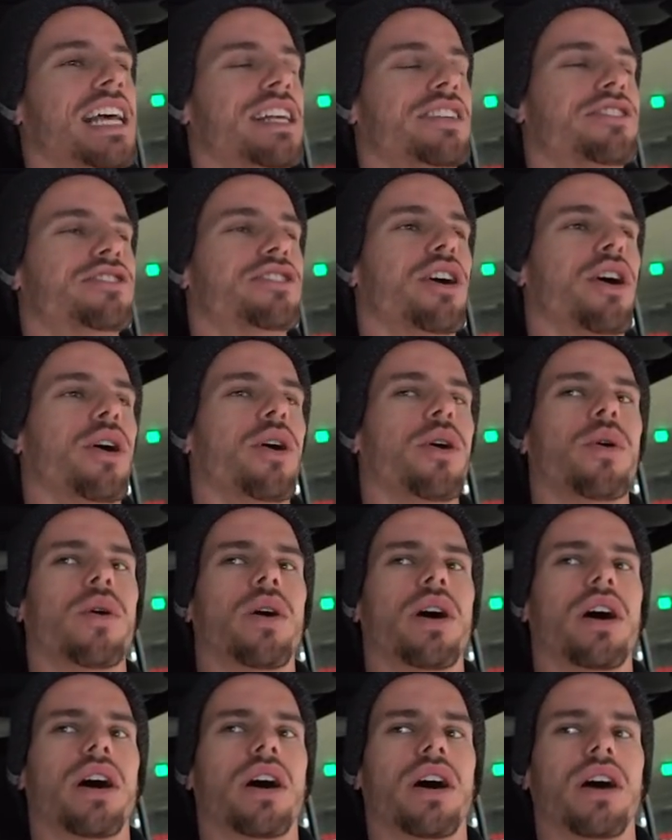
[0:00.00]

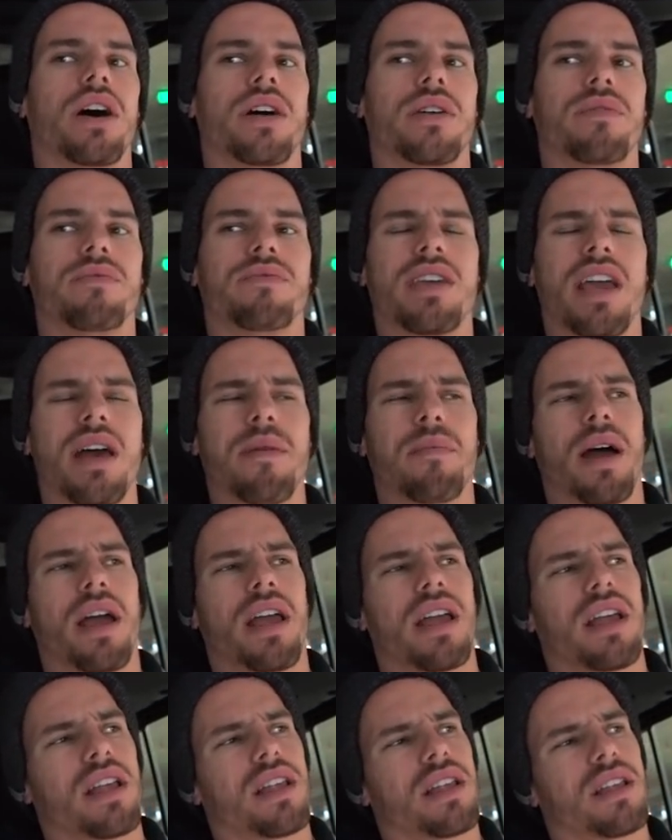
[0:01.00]
So yeah,
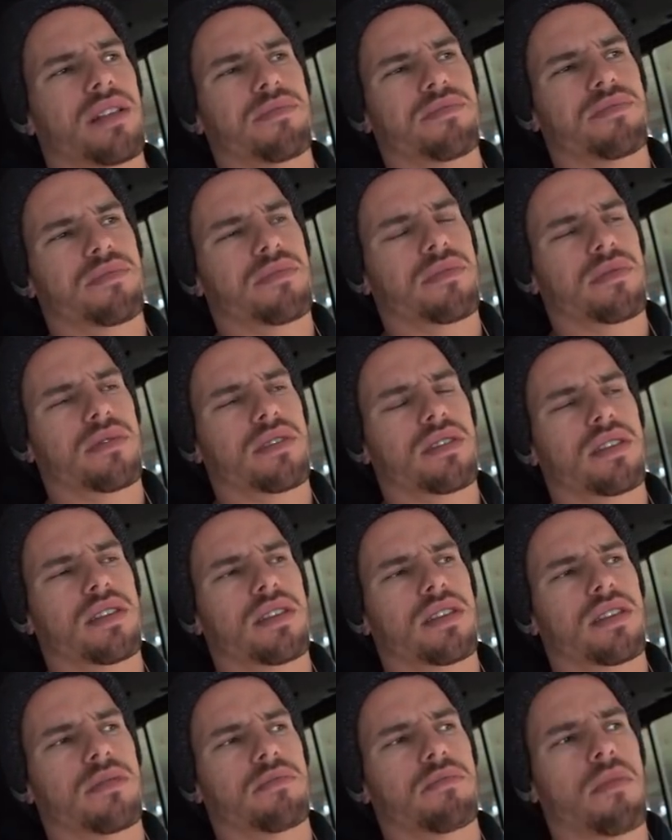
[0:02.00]
my
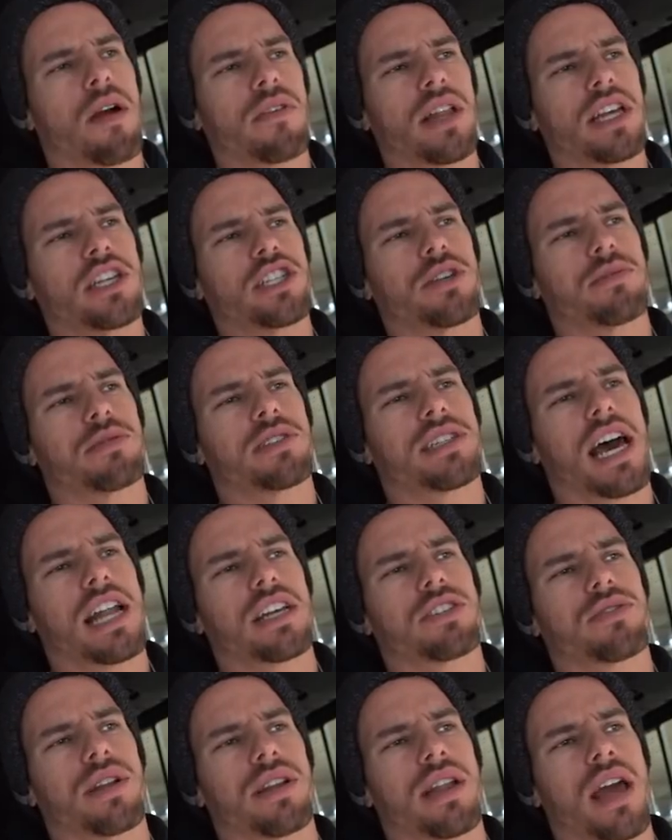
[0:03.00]
my relationship
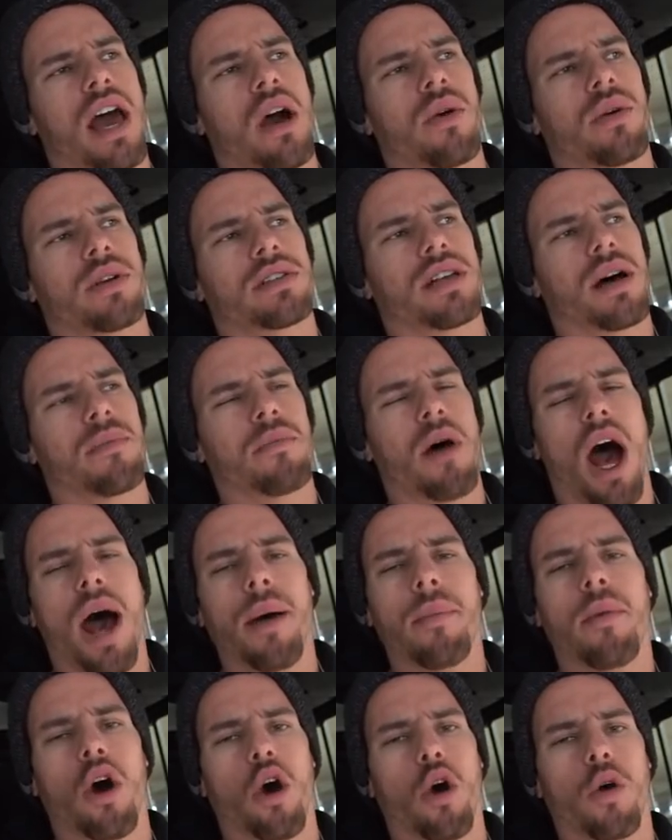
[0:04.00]
status right now is I'm
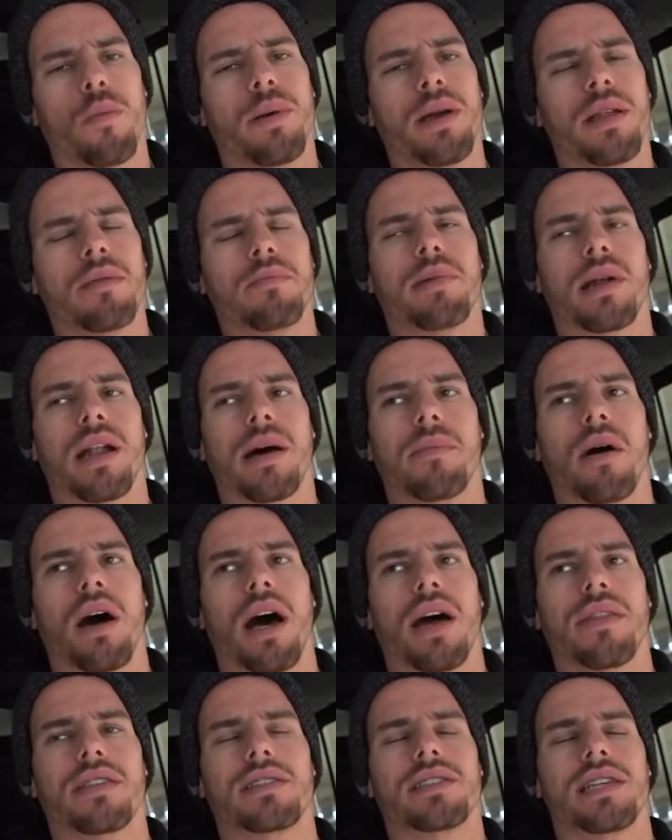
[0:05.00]
I'm open, but I'm
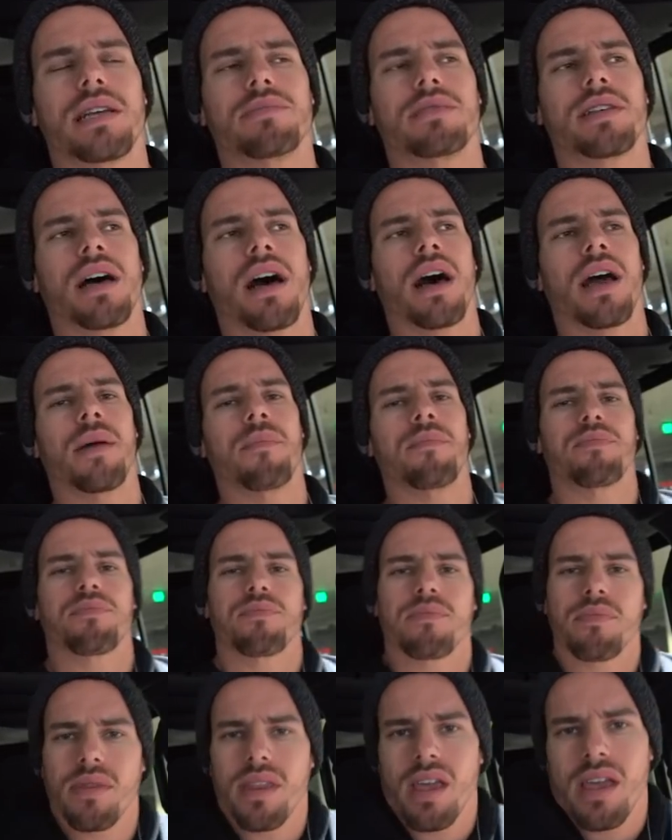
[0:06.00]
at the same time
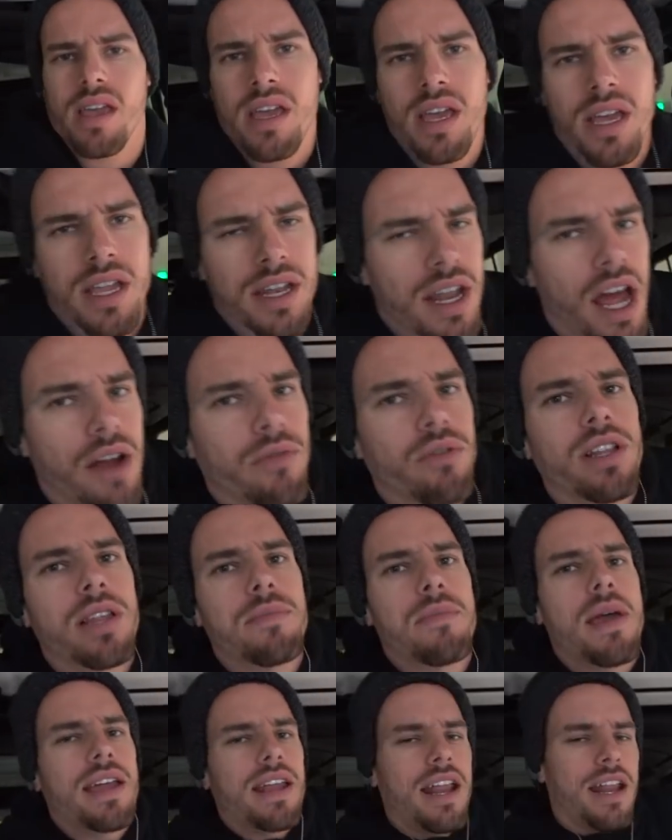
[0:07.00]
not
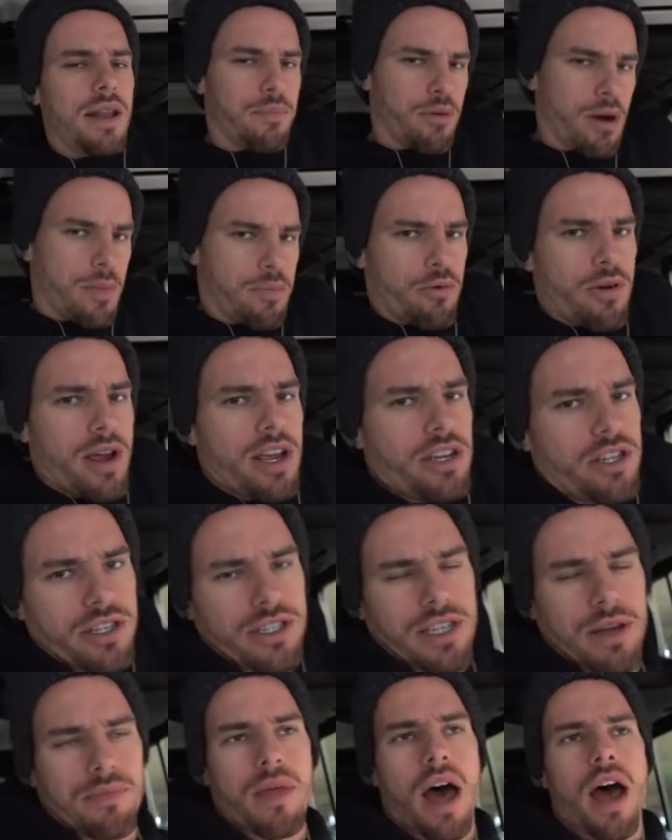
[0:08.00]
really making any
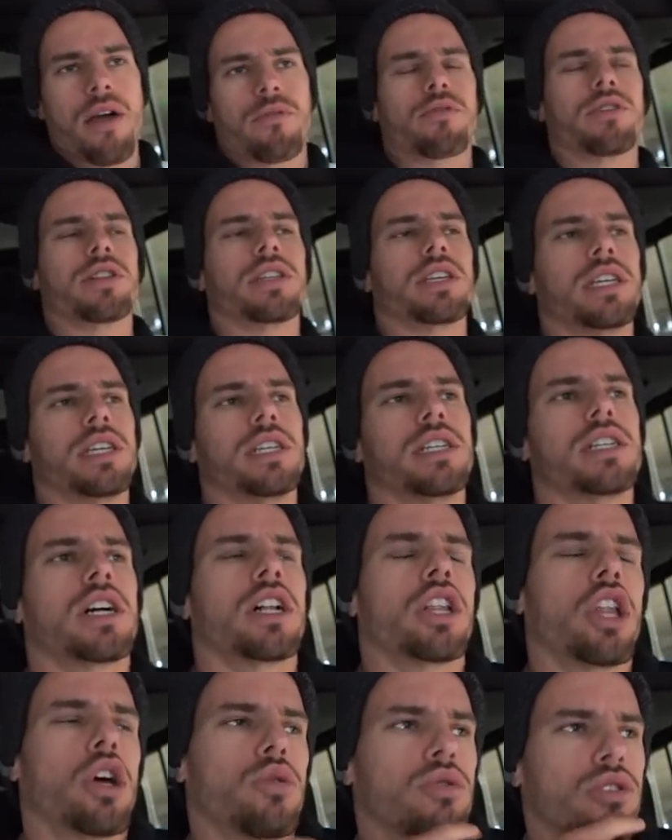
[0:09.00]
preparations. I'm not really
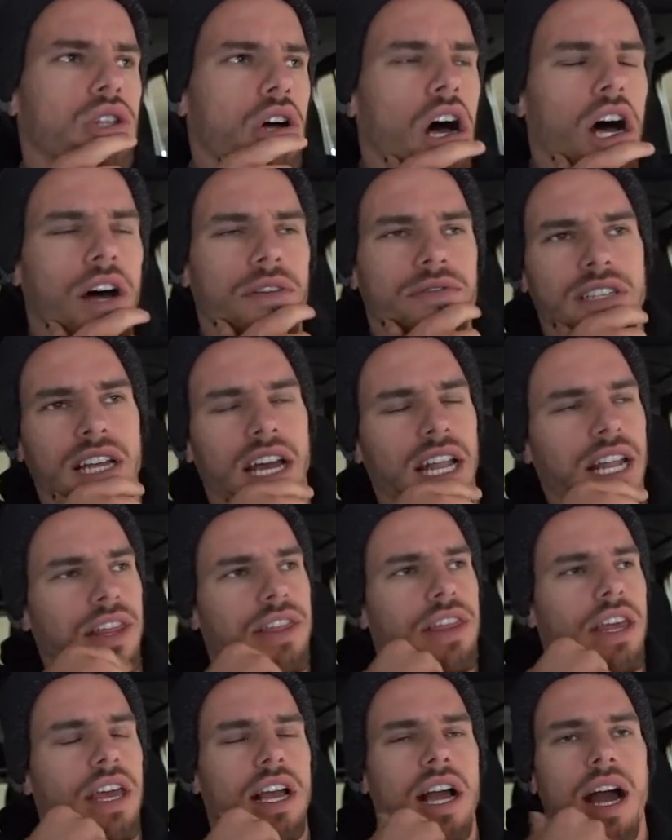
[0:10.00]
closed off to
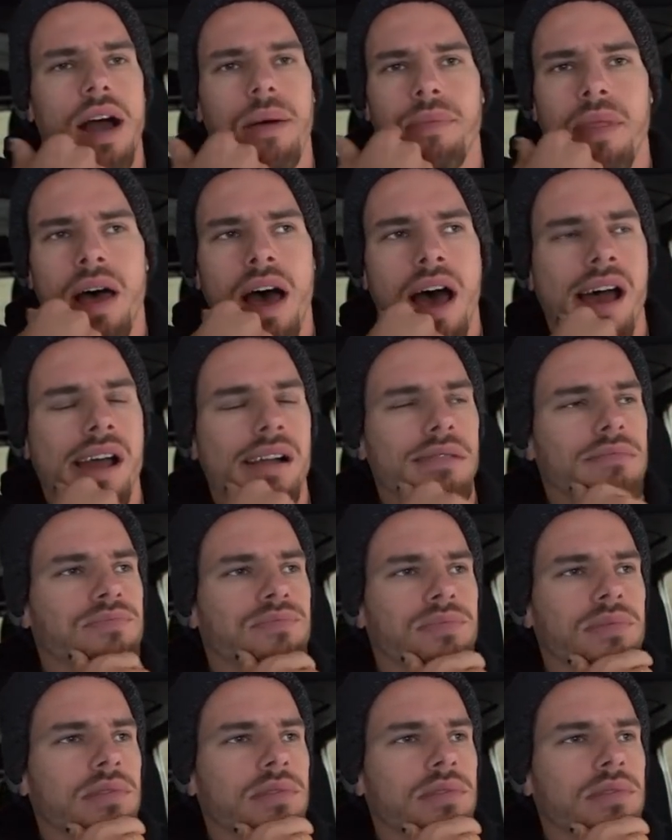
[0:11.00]
anything. I'm not